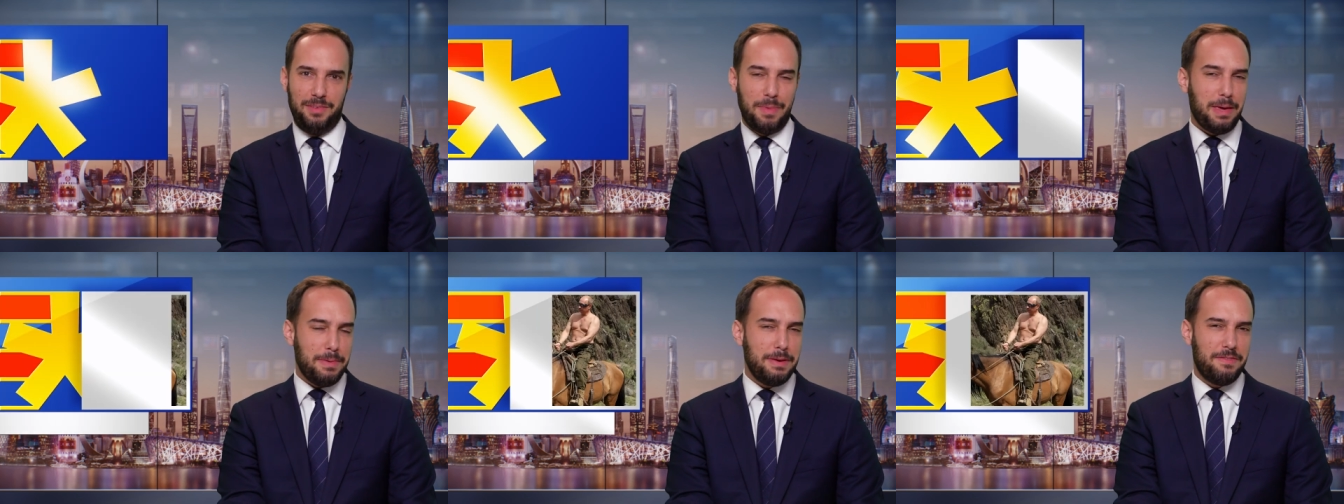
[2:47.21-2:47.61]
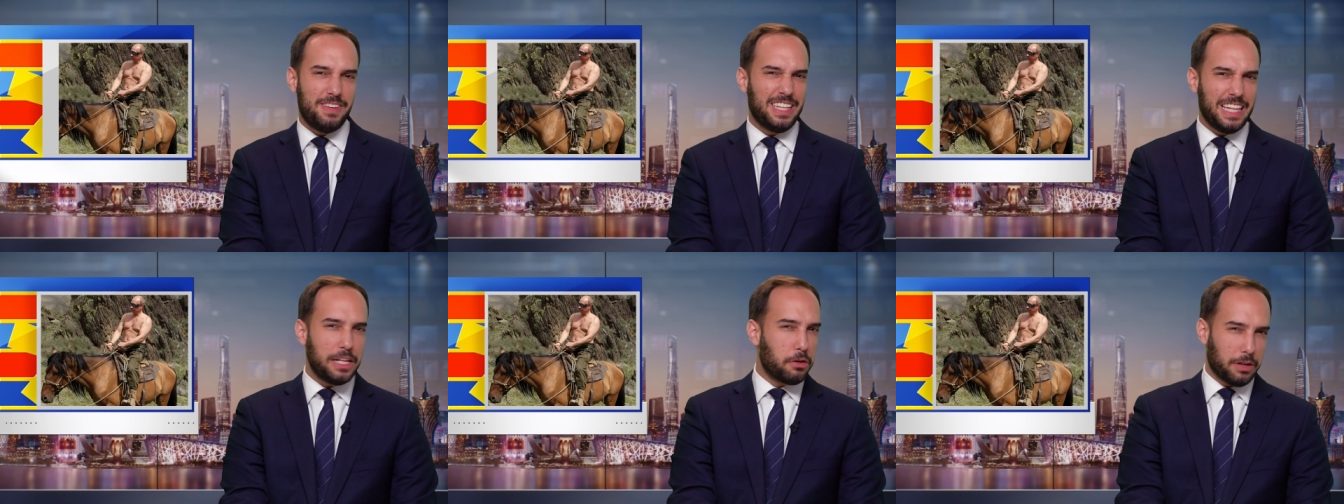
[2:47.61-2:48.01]
Maybe
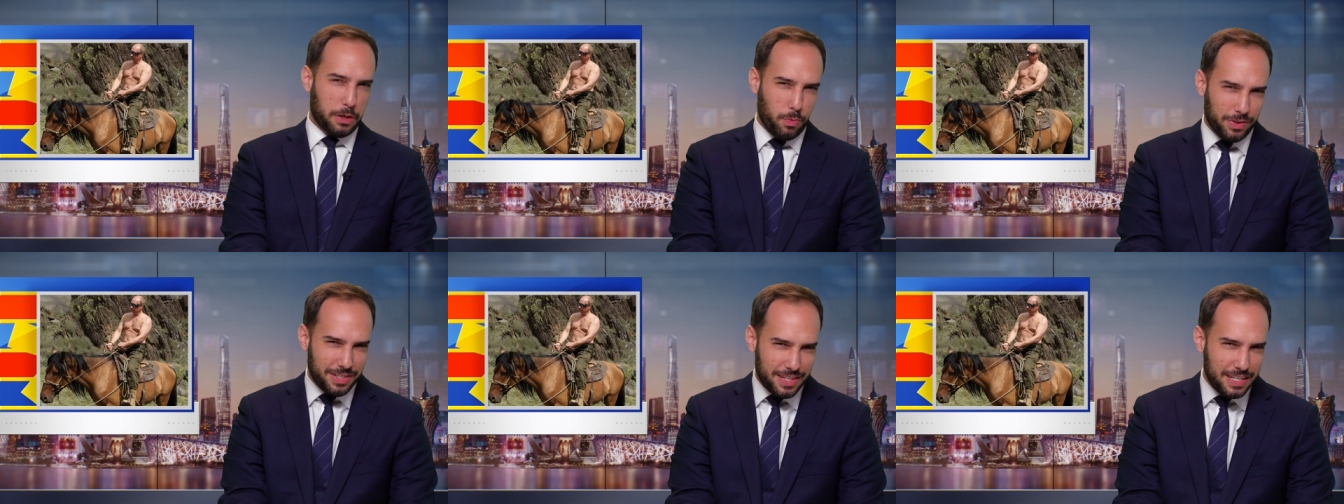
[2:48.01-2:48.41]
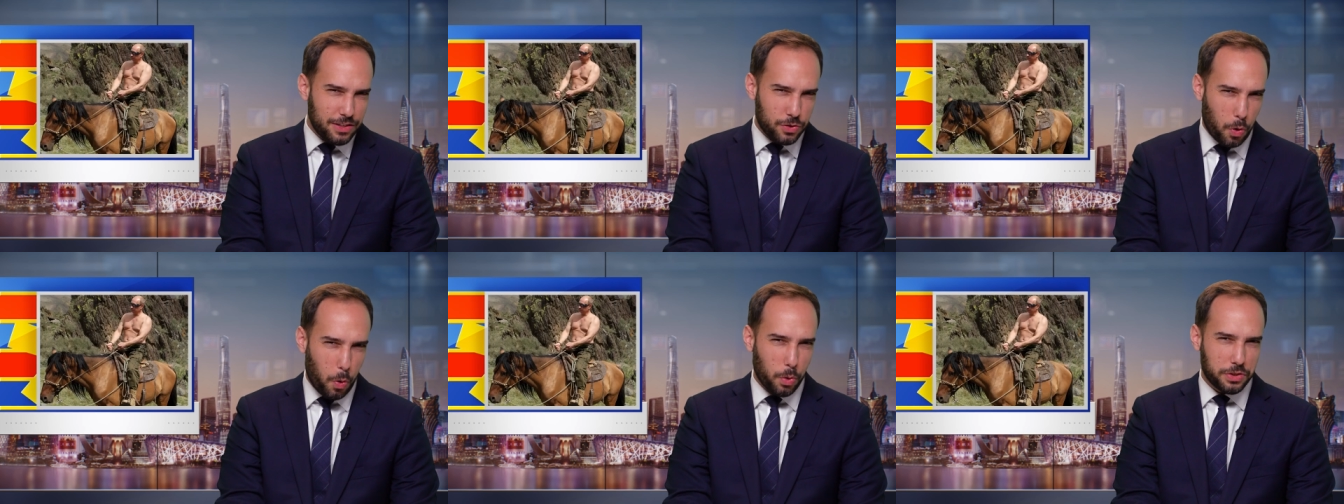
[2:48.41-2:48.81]
even literally, was
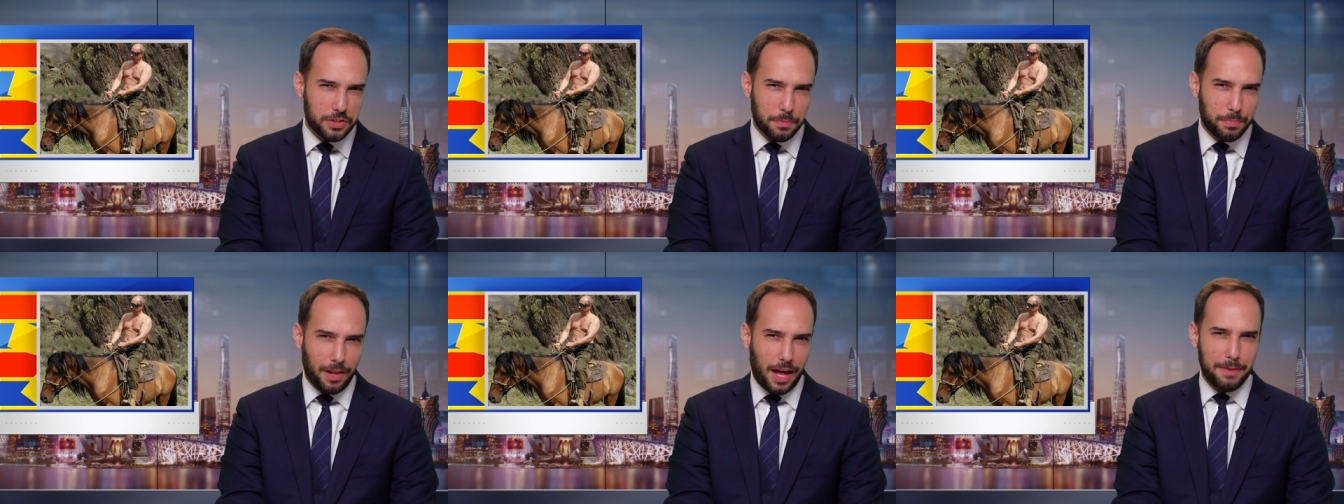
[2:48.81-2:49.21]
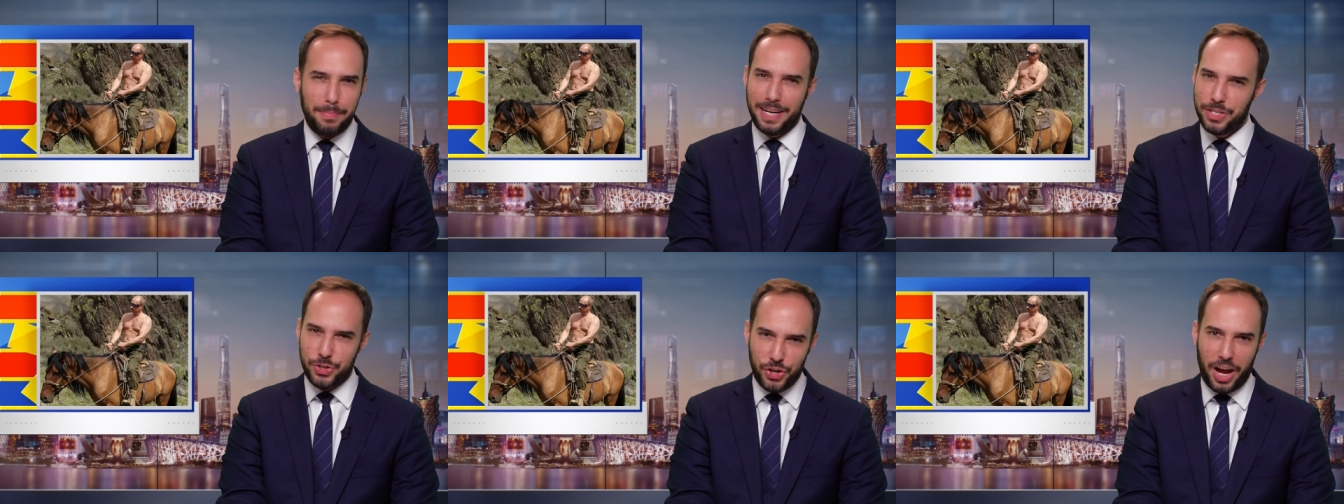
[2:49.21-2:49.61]
this horse supplied
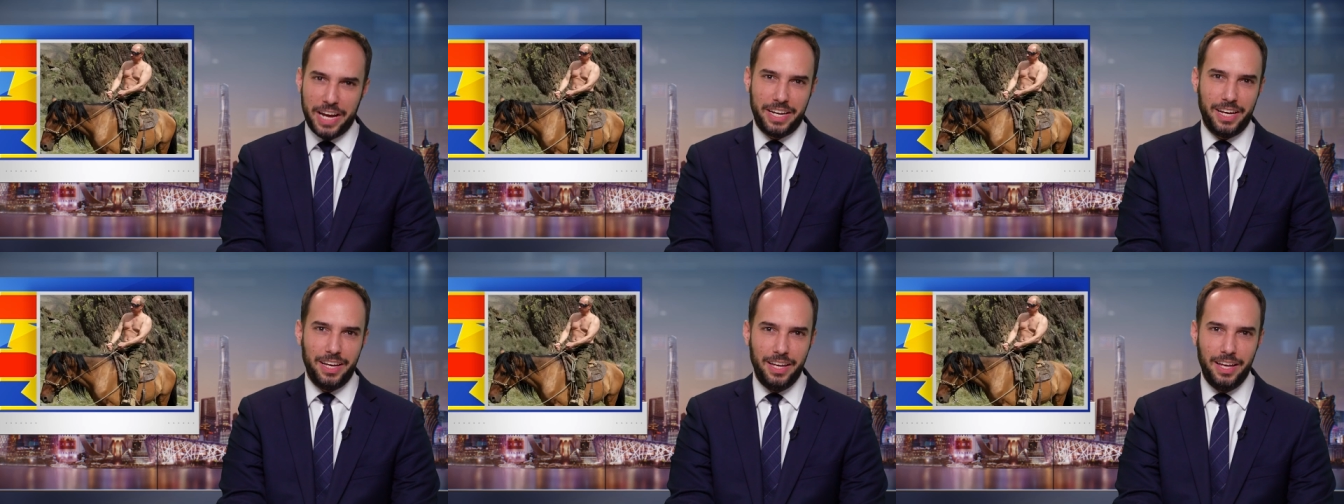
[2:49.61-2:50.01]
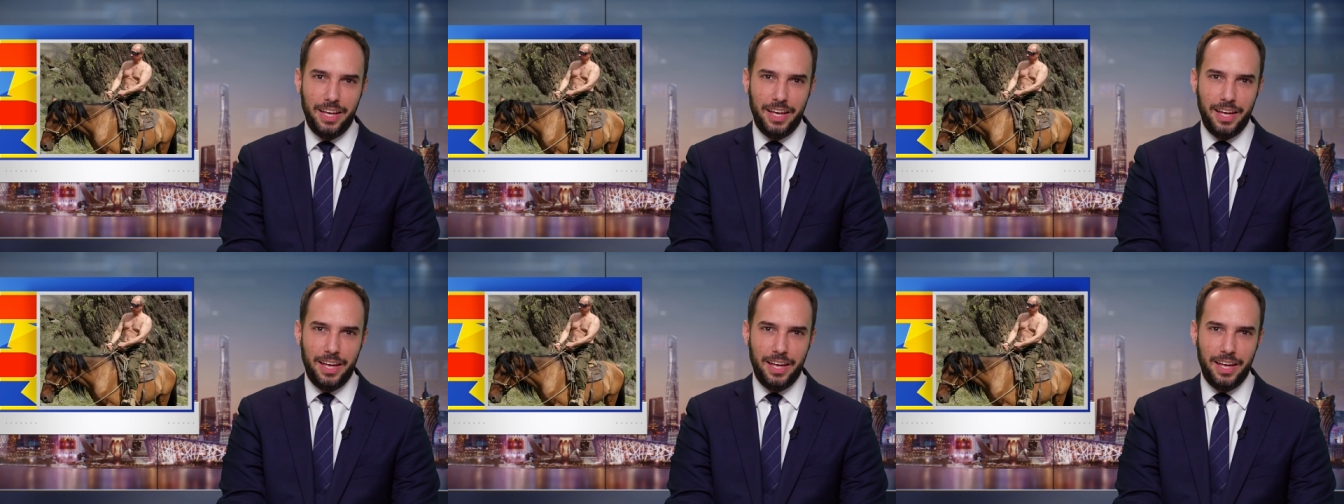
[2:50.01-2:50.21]
by China?